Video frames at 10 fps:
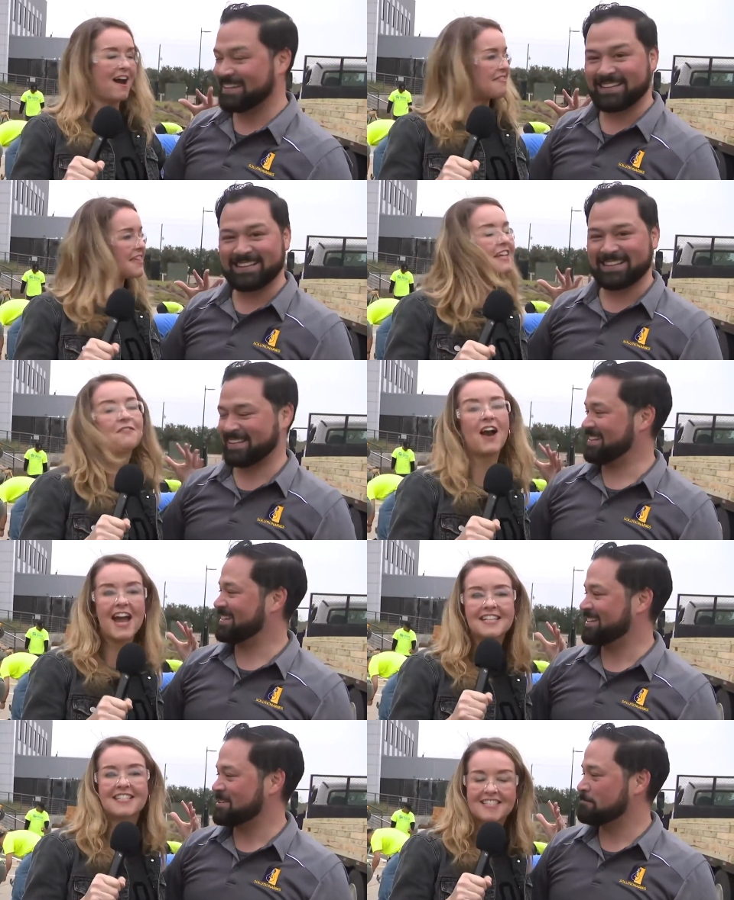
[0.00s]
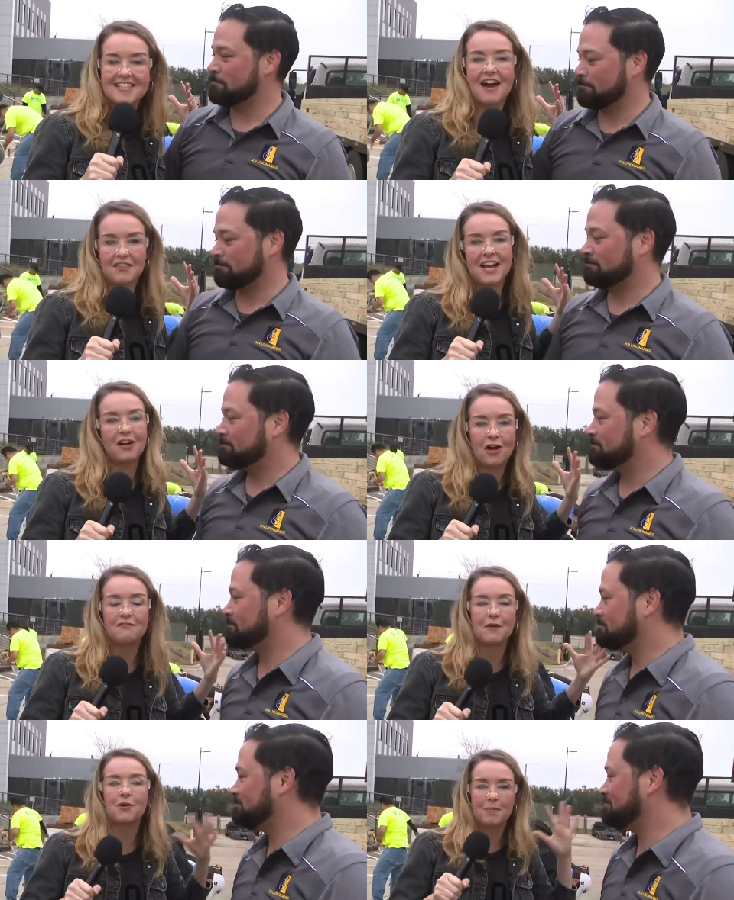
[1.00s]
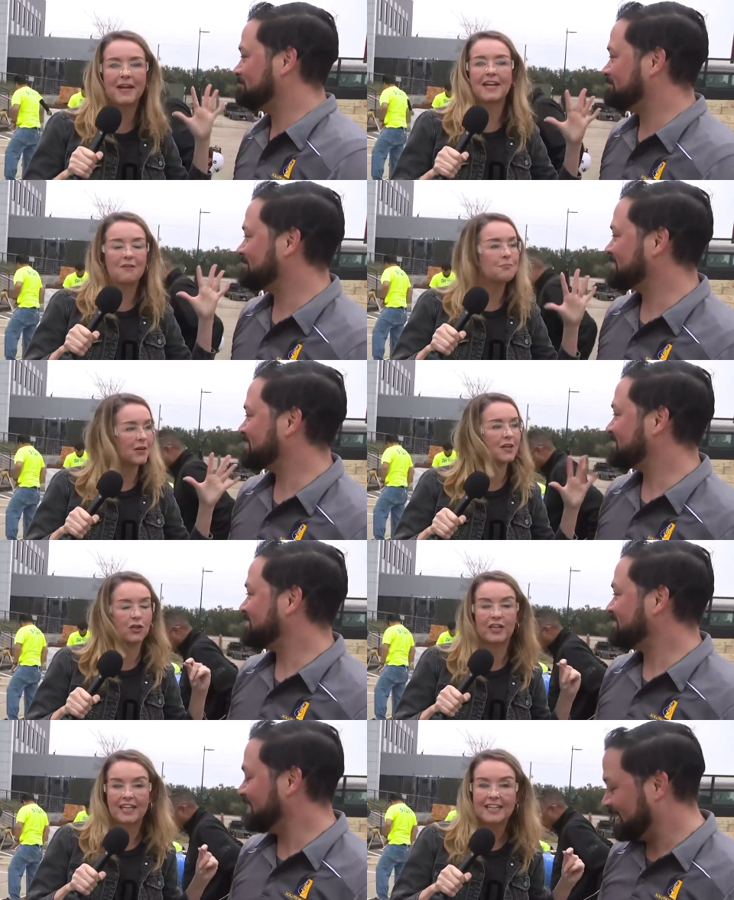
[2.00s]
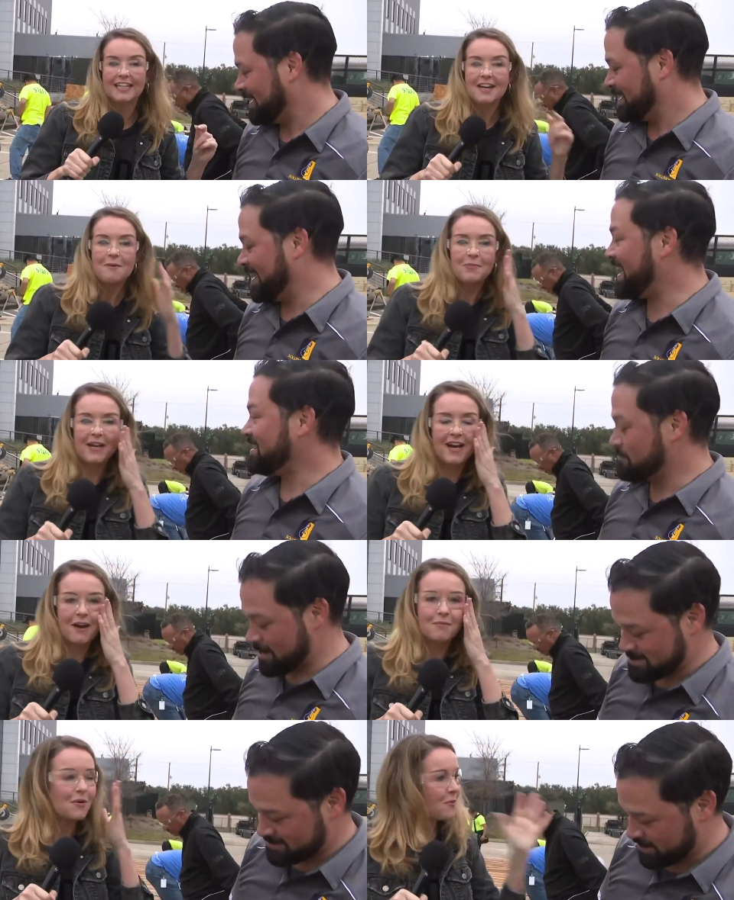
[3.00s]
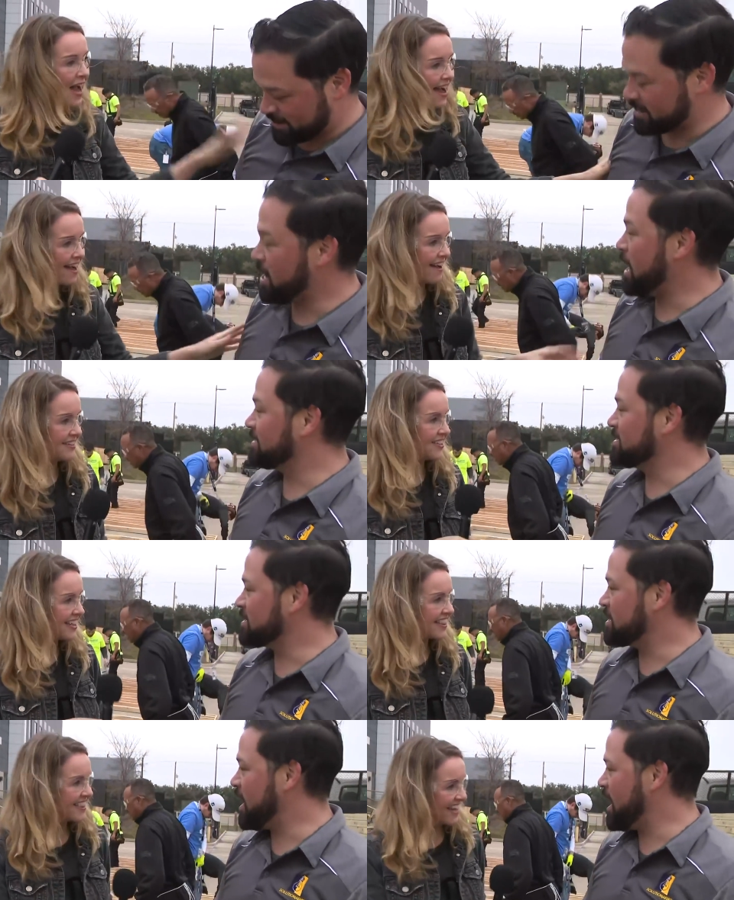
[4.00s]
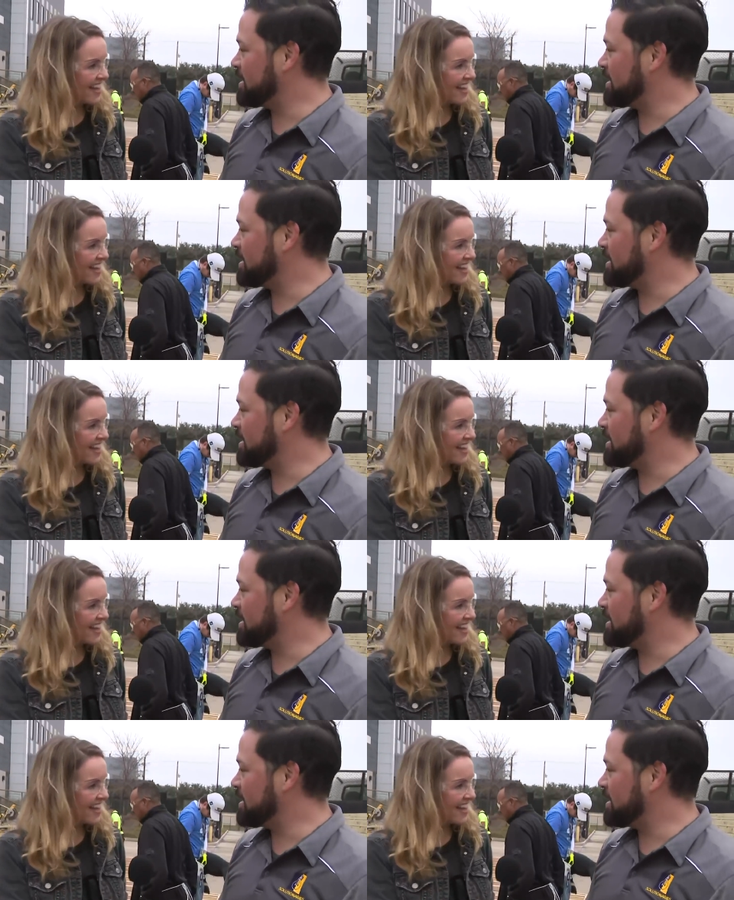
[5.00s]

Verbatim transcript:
Speaker 1: I think if I had to start the nail off, I would have been pretty crooked. Yeah. But um, You're wow, good. You're look good. At